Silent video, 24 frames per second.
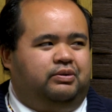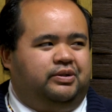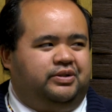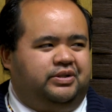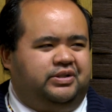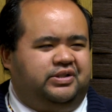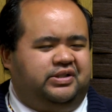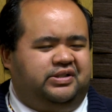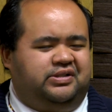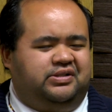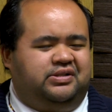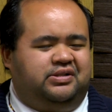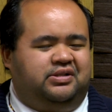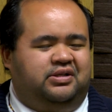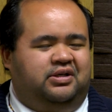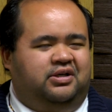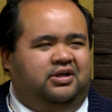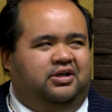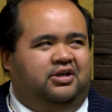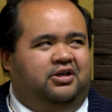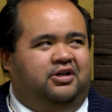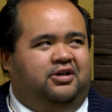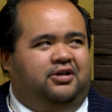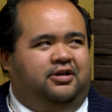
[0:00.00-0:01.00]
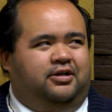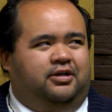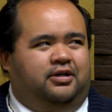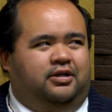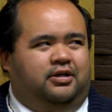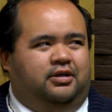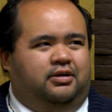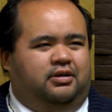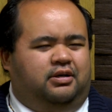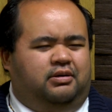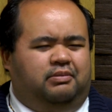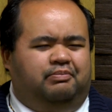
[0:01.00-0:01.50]
was just
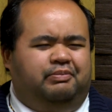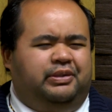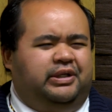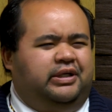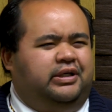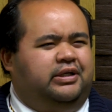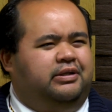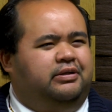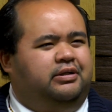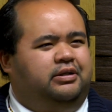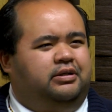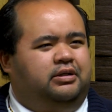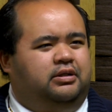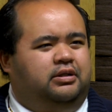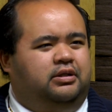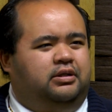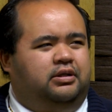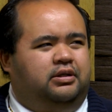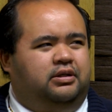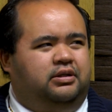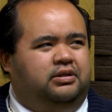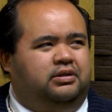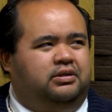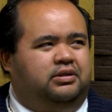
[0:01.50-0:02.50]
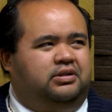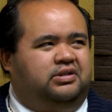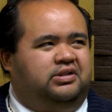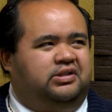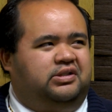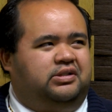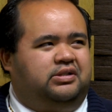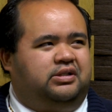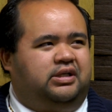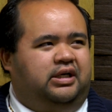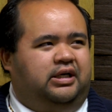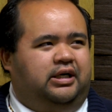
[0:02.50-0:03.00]
being,
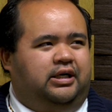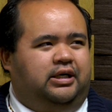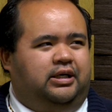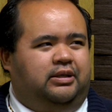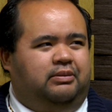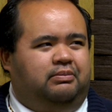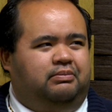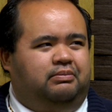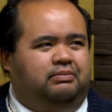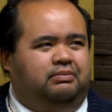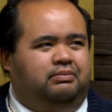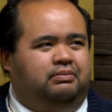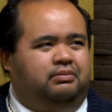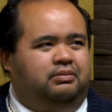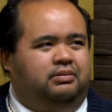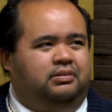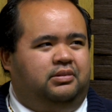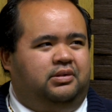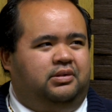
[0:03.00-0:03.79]
just kind